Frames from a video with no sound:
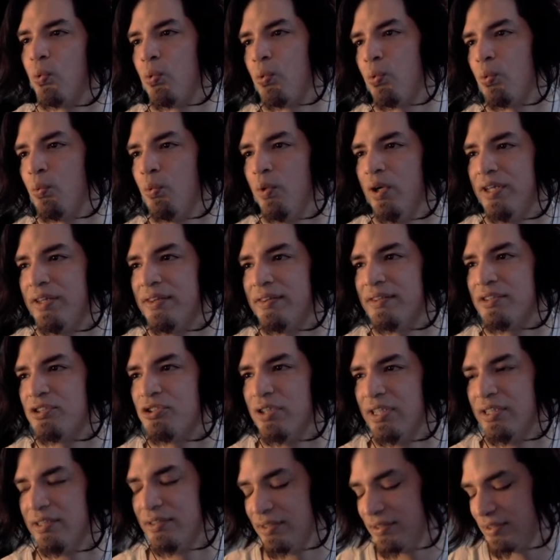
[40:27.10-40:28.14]
What's the
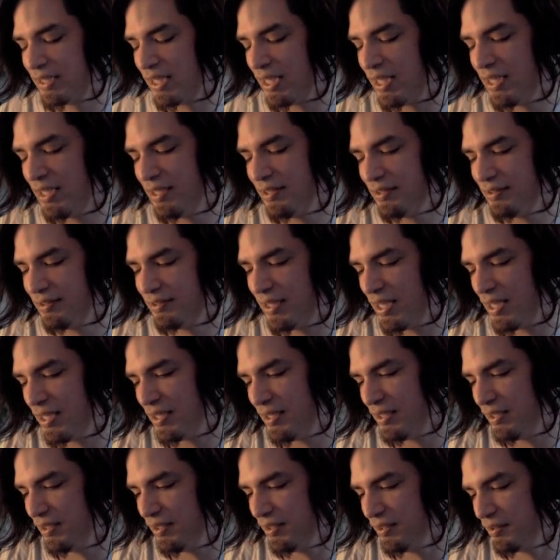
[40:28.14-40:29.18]
drink of the day? The
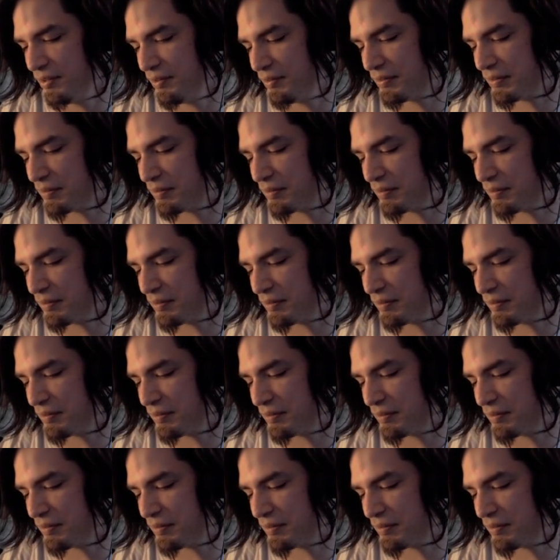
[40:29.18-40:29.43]
day is